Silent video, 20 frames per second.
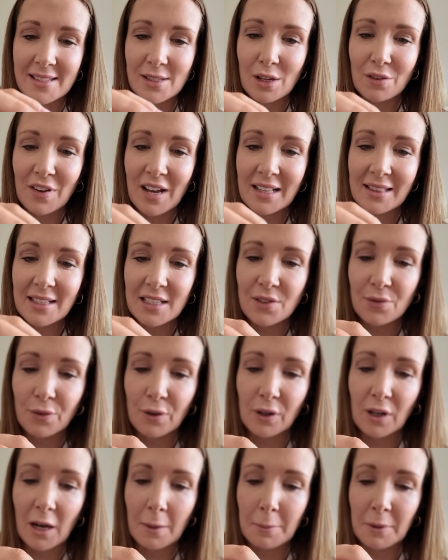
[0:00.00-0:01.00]
So I've had this for
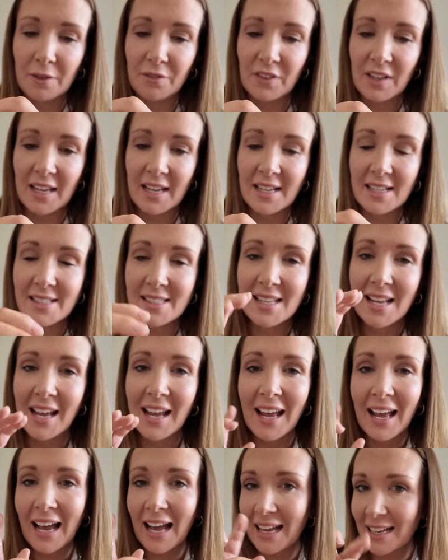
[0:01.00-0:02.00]
a couple of years,
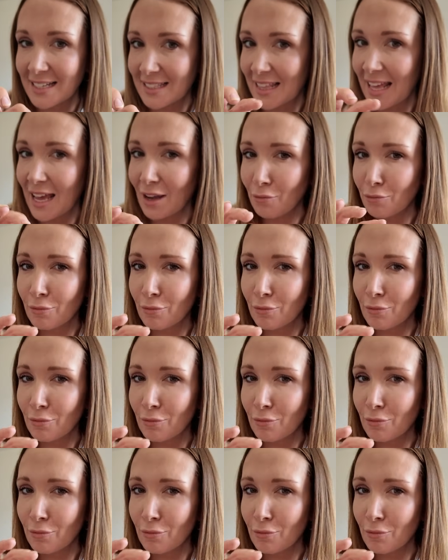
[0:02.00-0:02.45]
and they're